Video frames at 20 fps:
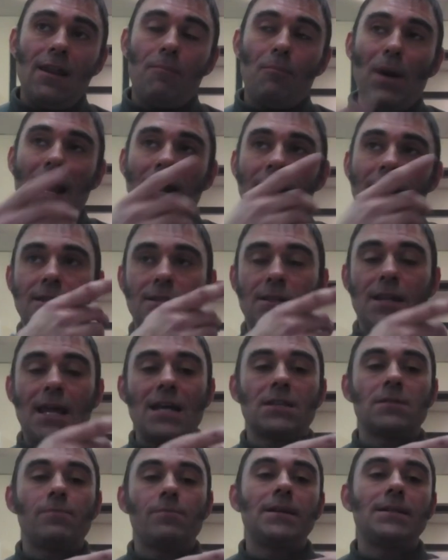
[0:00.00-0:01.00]
the plan is, and
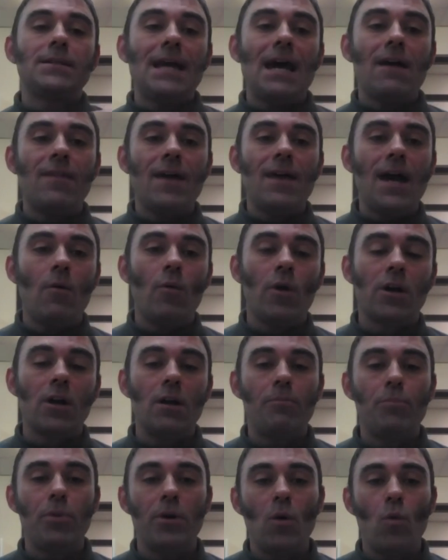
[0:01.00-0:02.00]
that splitty out there, we're going
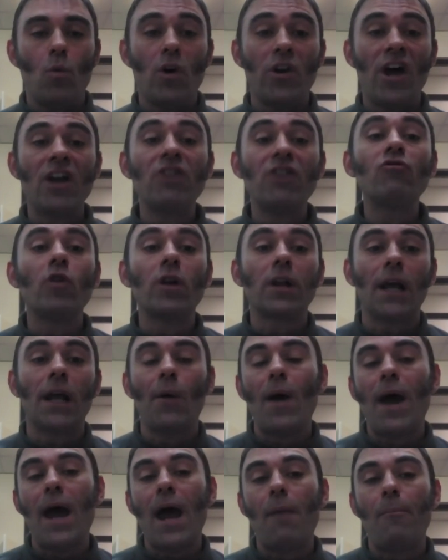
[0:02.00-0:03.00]
to put a 100
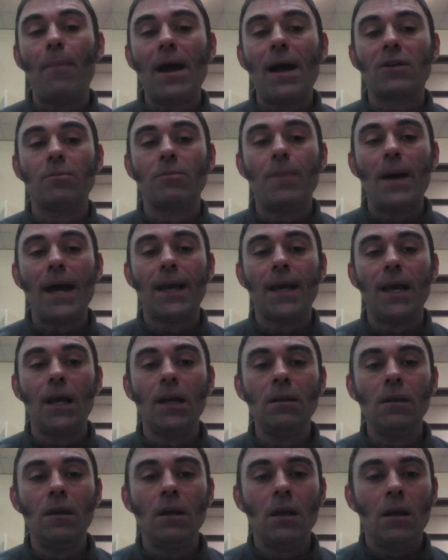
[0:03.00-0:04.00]
kilowatt hour battery pack
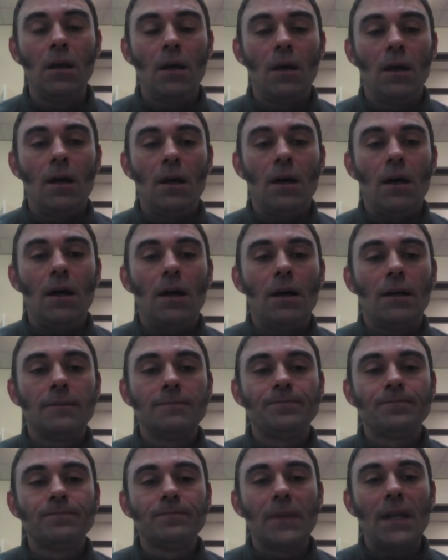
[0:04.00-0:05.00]
in.
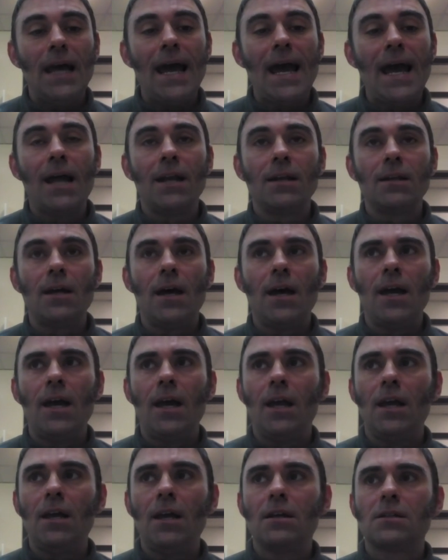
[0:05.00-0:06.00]
How?
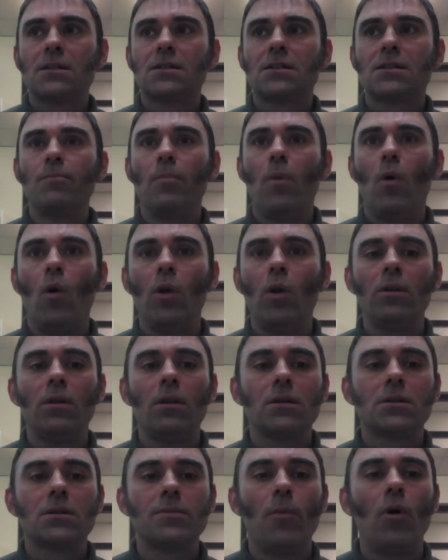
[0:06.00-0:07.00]
a
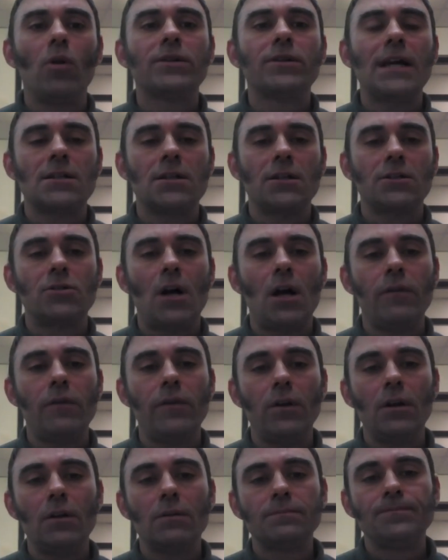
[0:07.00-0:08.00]
small small Tesla drive
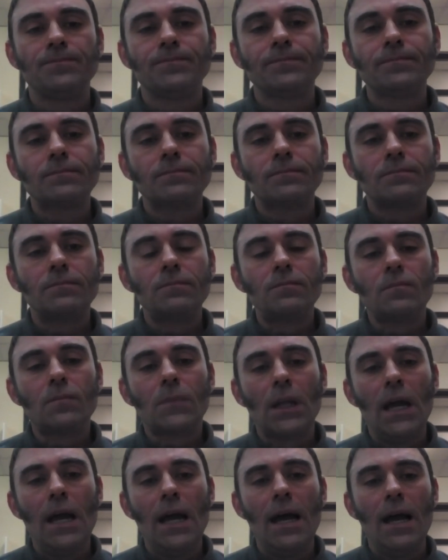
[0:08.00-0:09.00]
unit.
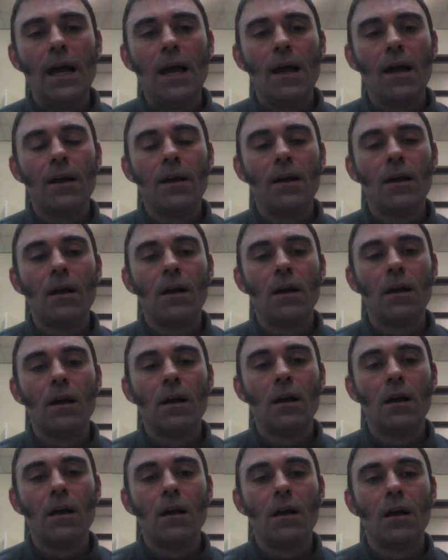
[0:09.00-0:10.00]
How are you going to put a
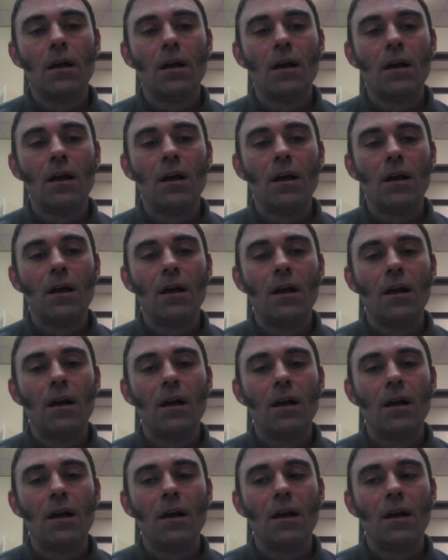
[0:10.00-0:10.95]
100 kilowatt hour pack?